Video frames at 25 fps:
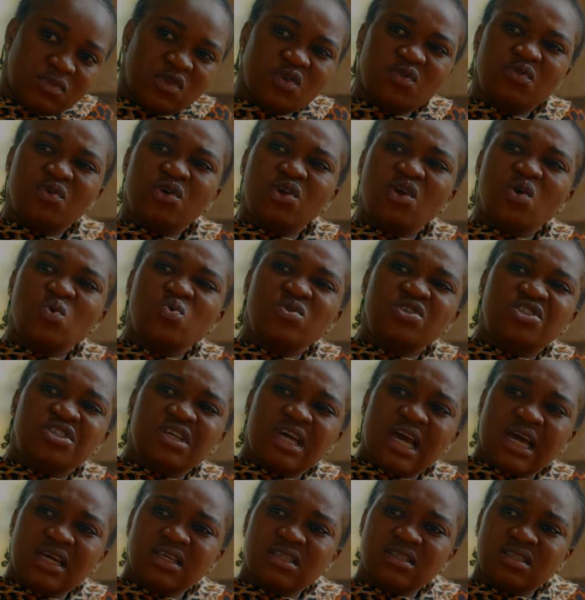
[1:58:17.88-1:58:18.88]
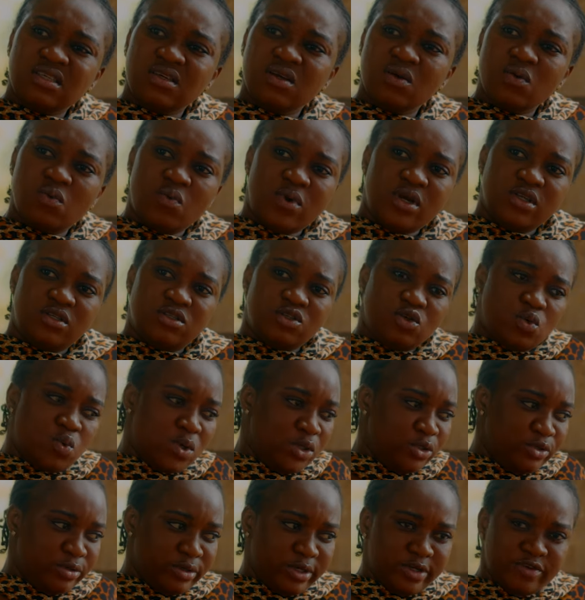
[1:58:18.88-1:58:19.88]
Follow which guys? Wait, you
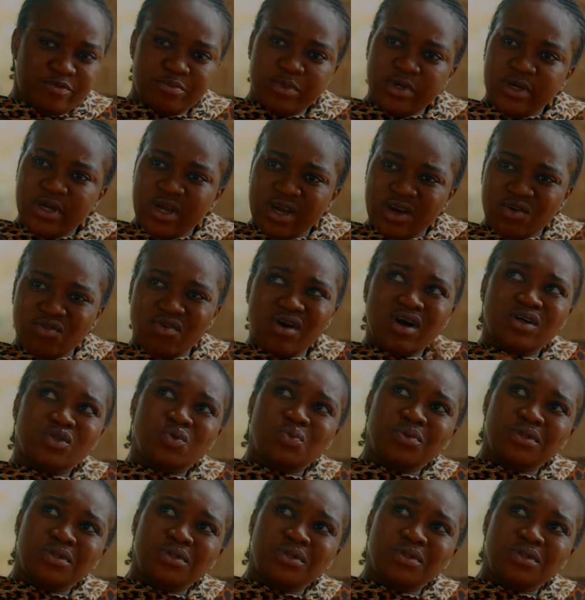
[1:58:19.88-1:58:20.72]
want to leave me here and go out